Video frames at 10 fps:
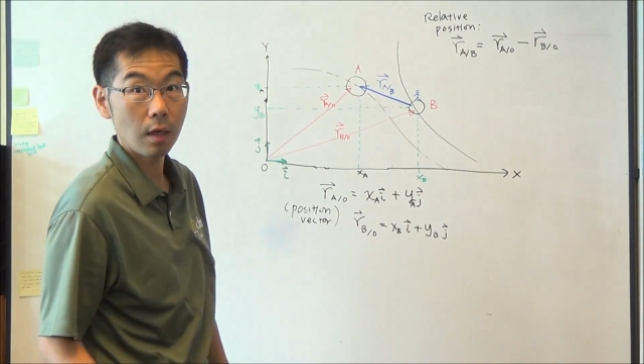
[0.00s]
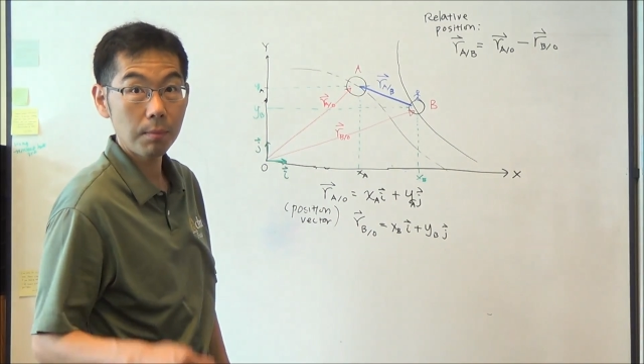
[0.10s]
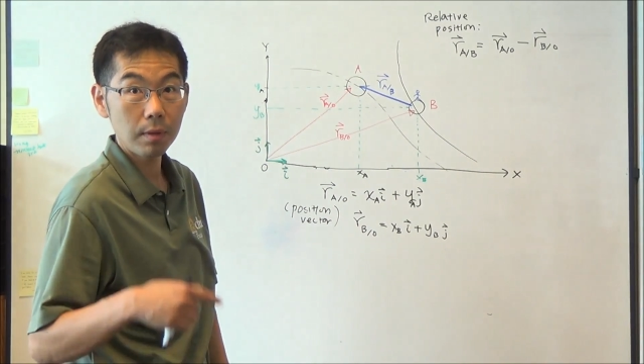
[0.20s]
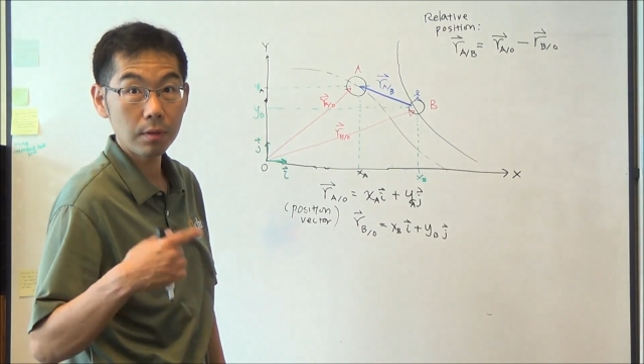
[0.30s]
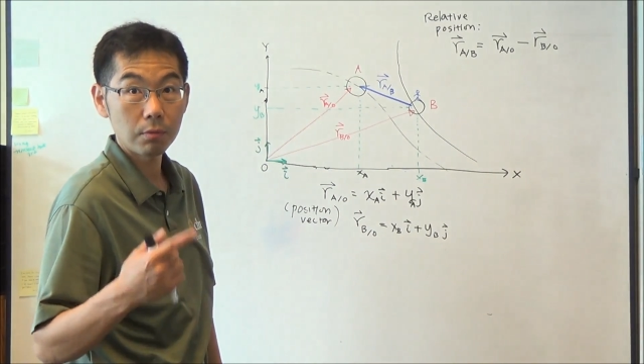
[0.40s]
How
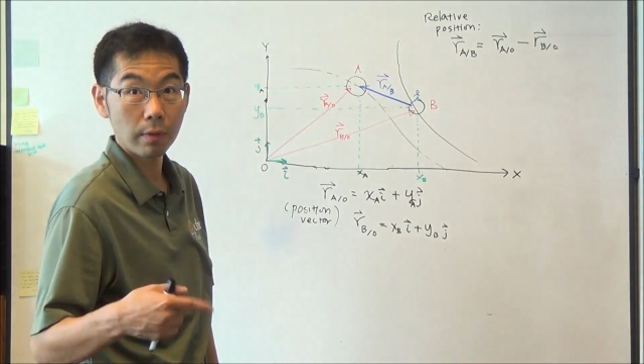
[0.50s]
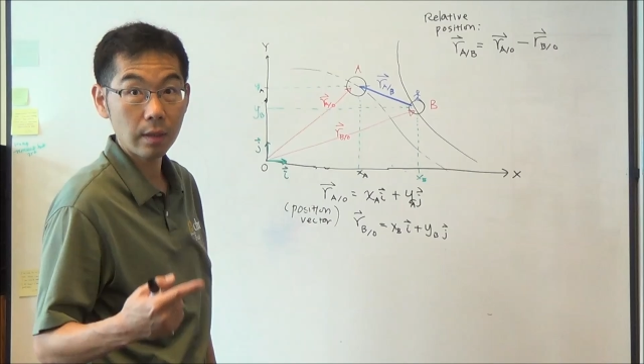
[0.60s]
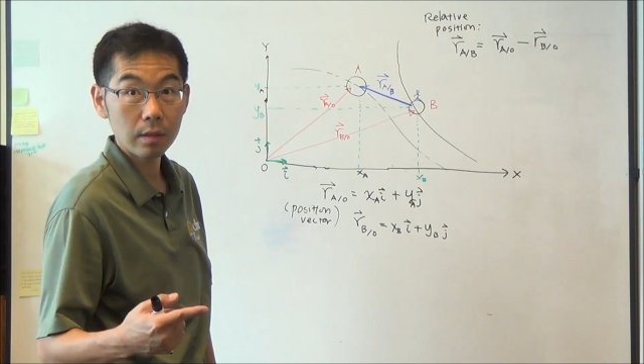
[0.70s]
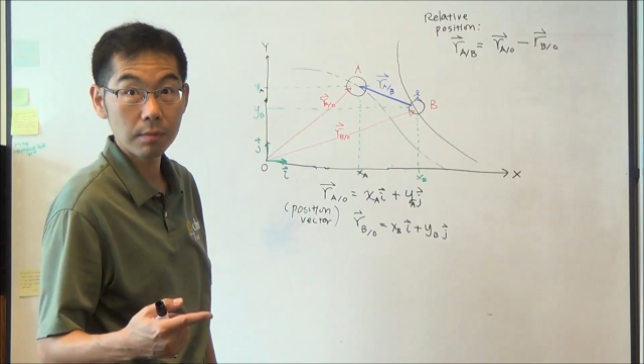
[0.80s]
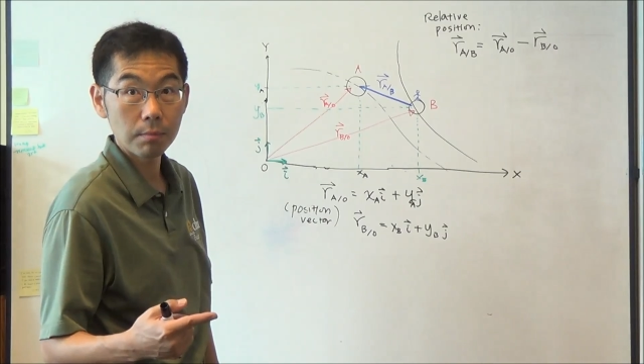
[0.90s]
about the
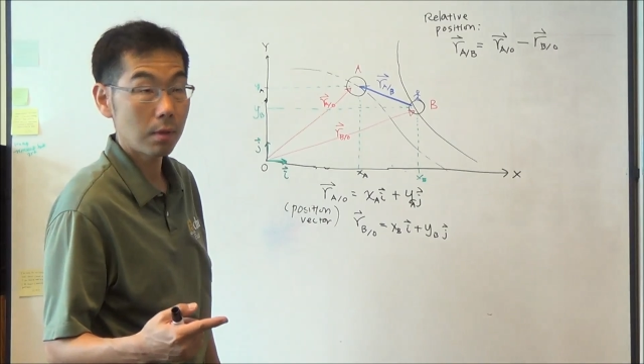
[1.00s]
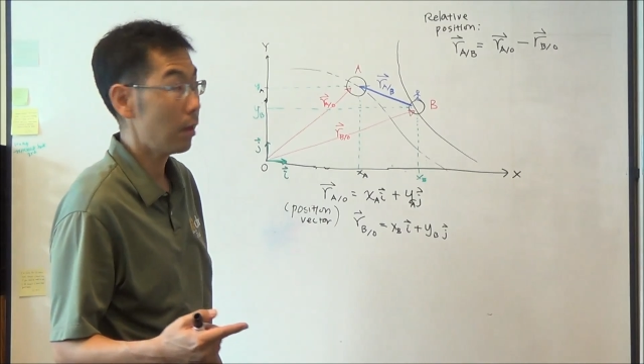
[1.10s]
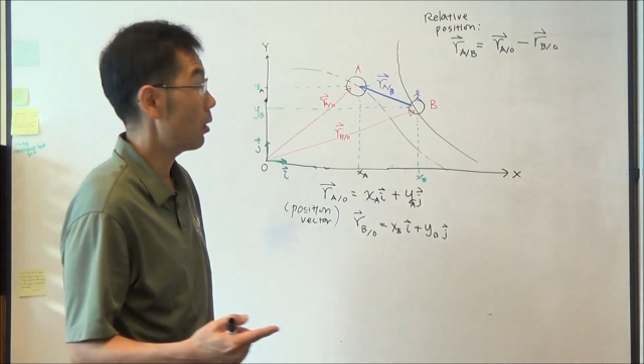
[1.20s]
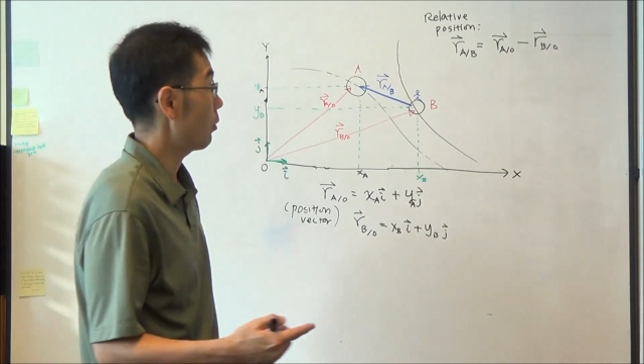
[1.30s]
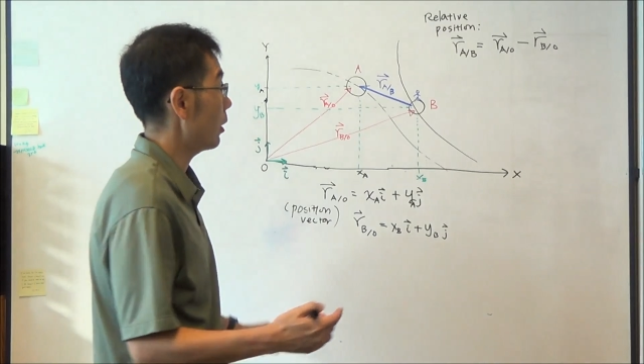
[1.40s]
relative
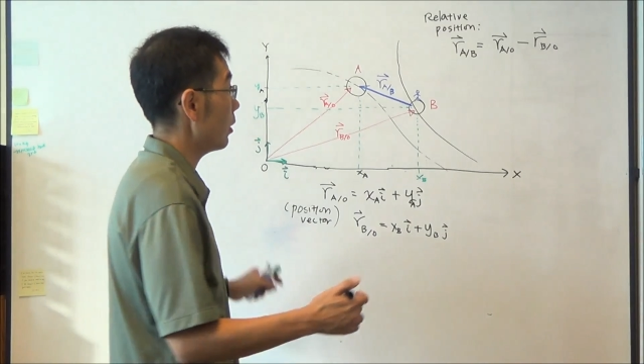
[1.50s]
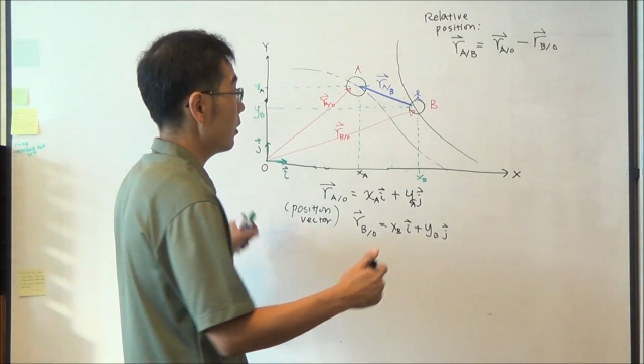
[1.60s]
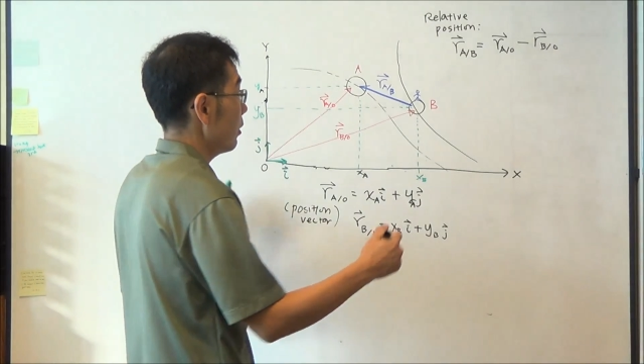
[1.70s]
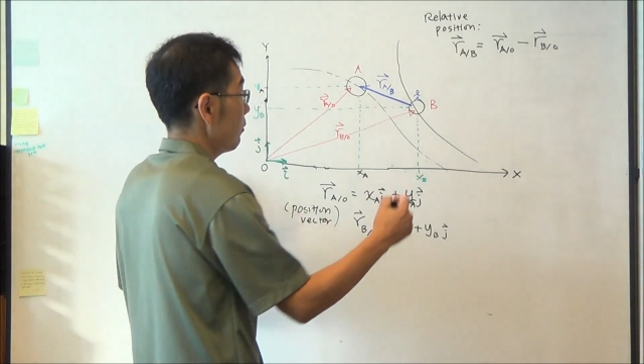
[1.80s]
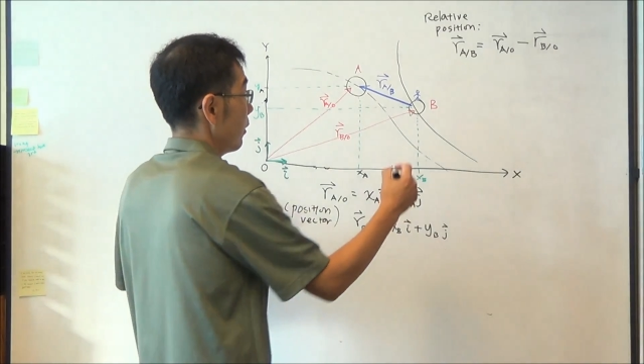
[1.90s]

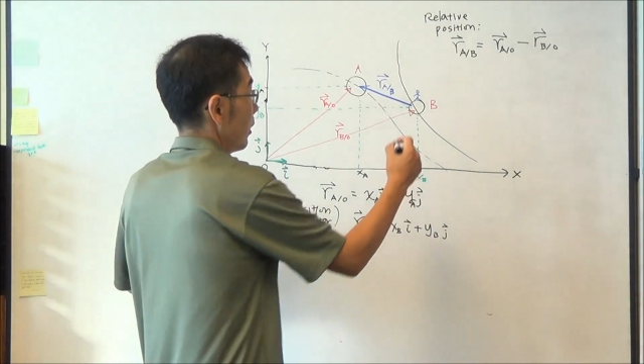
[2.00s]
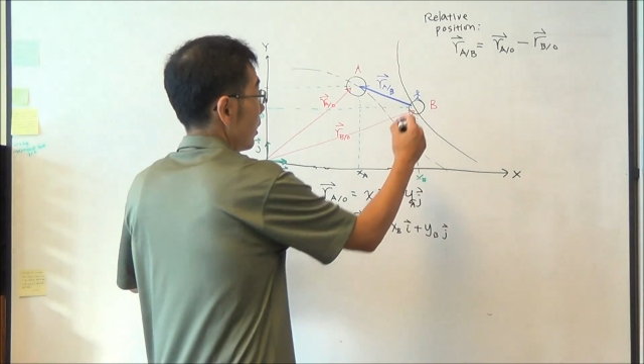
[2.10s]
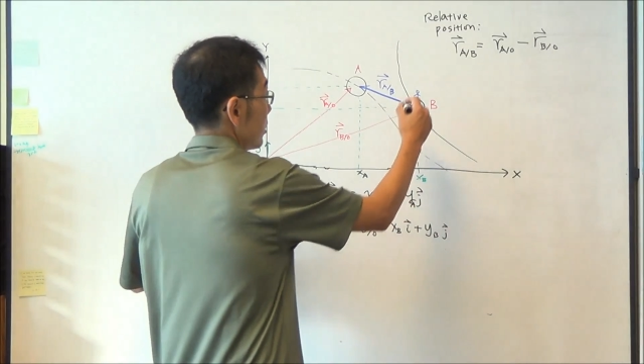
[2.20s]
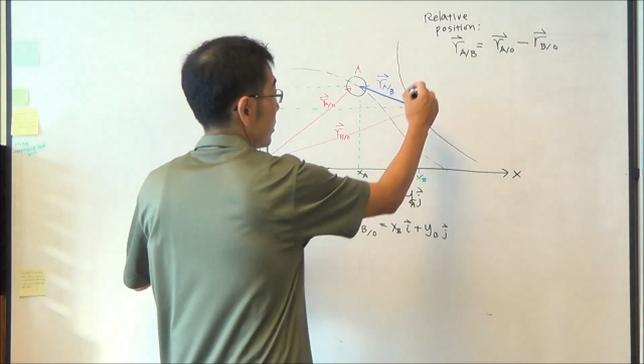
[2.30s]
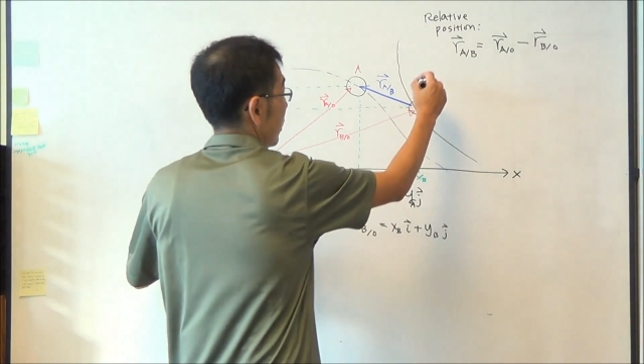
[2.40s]

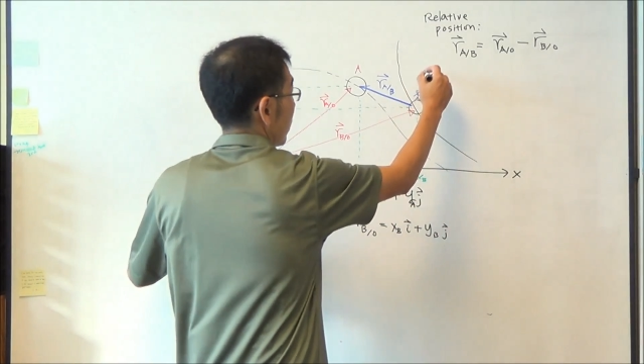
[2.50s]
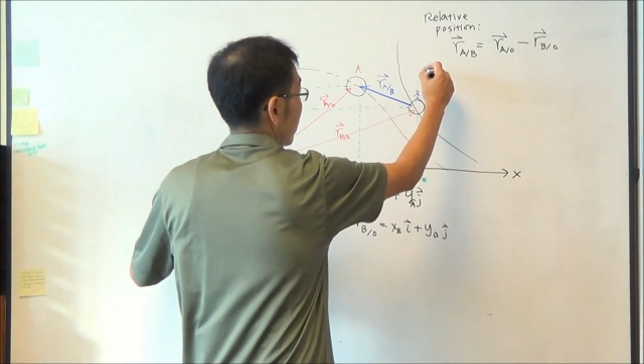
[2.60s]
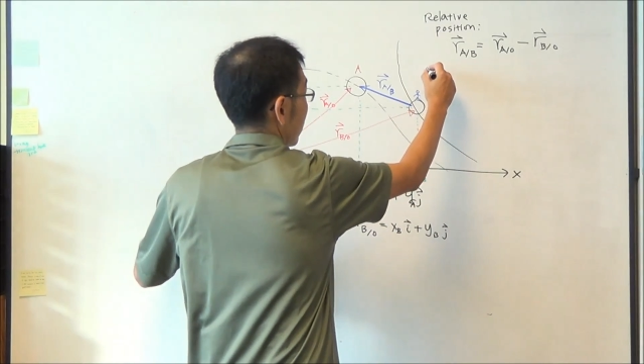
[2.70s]
velocity?